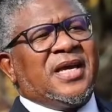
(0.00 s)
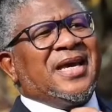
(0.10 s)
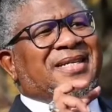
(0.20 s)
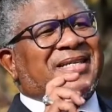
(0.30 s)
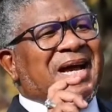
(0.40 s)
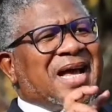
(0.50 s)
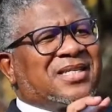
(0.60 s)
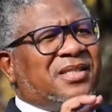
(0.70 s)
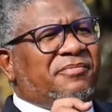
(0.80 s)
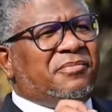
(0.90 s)
It
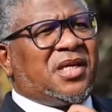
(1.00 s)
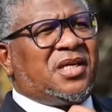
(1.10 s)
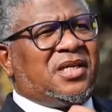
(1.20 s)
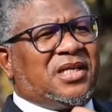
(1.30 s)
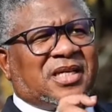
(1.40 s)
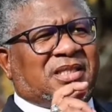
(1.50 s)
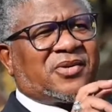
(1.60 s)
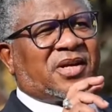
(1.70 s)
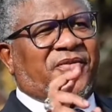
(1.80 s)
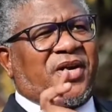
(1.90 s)
doesn't mean that
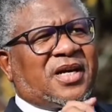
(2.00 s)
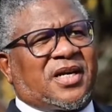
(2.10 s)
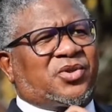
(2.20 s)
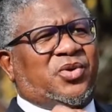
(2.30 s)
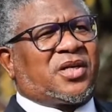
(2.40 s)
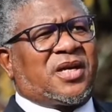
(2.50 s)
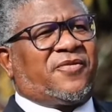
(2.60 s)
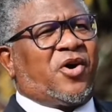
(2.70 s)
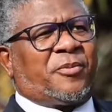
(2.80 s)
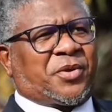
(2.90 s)
South Africa does not have
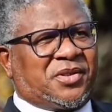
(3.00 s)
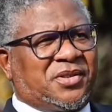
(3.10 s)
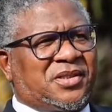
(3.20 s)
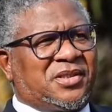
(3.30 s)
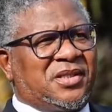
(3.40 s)
options.